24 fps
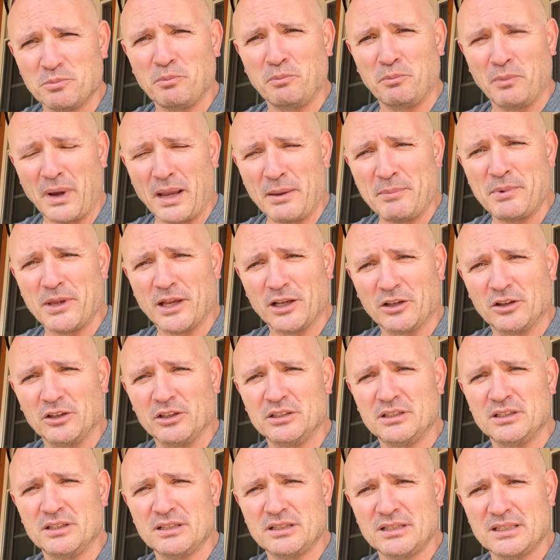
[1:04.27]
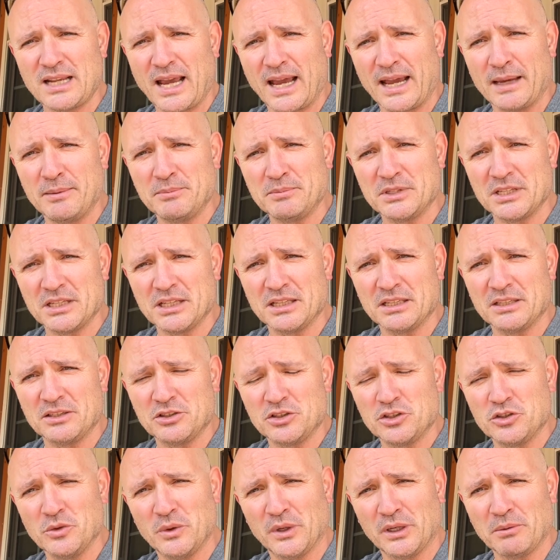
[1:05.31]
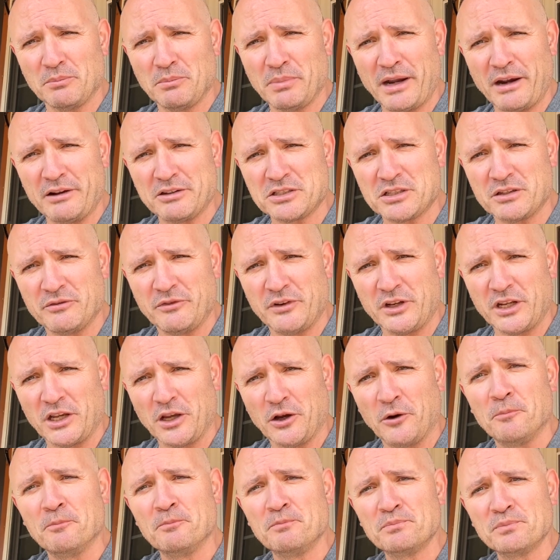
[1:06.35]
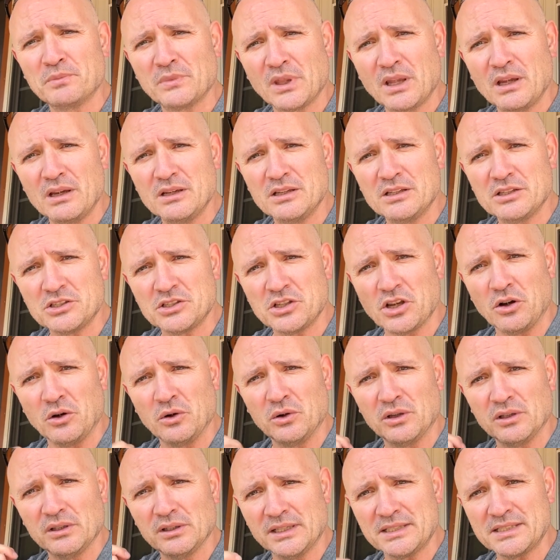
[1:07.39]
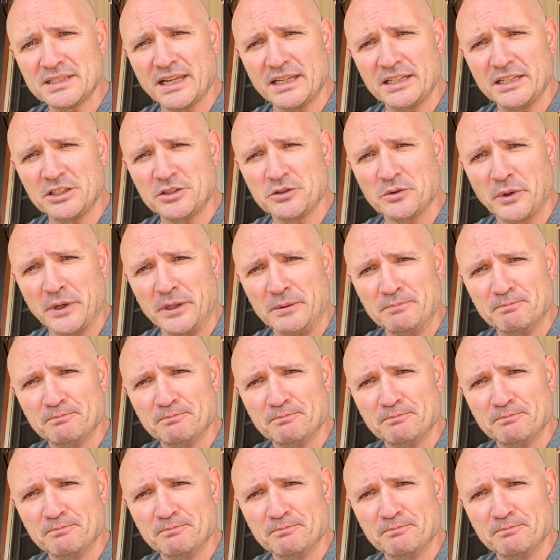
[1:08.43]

might be a good time to do a comparison video. So let's get into it.